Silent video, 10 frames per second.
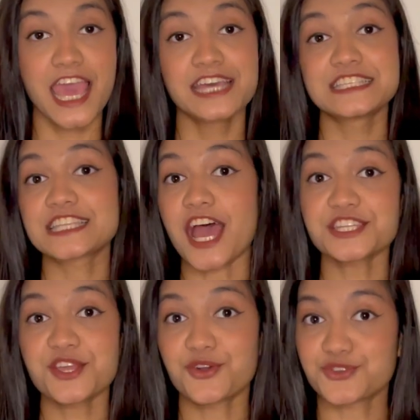
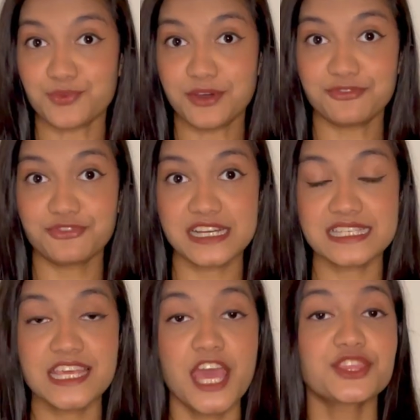Starting October 1st,
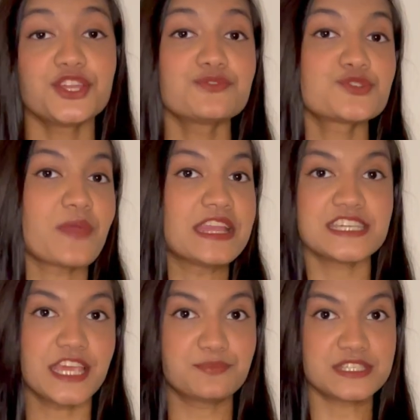the new
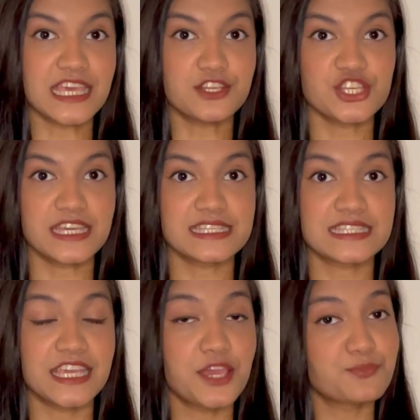28%
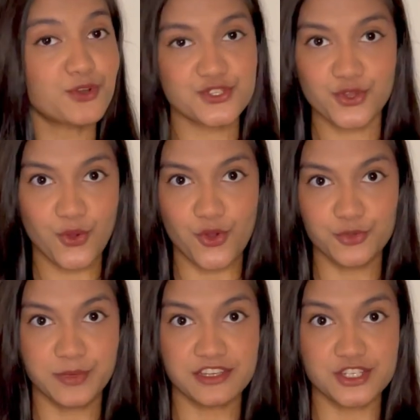GST imposed on all
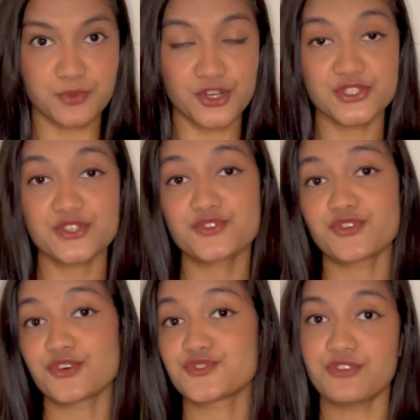player deposits
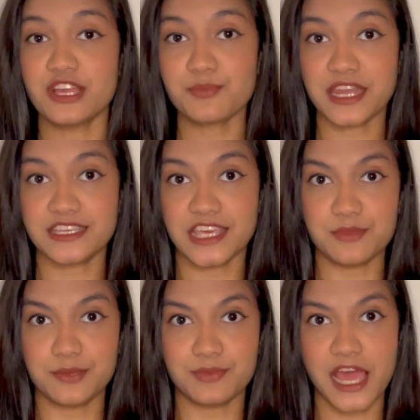across real money
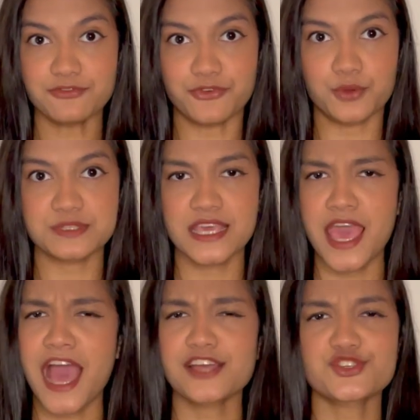gaming platforms
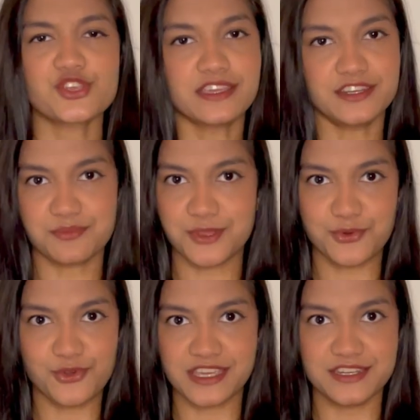has shaken up the
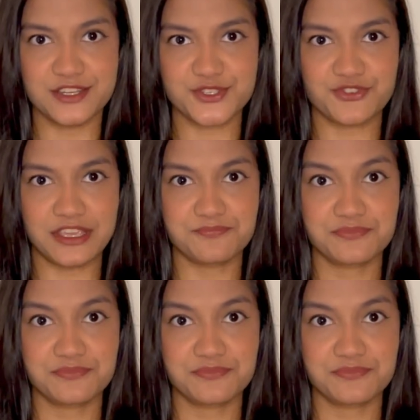poker industry.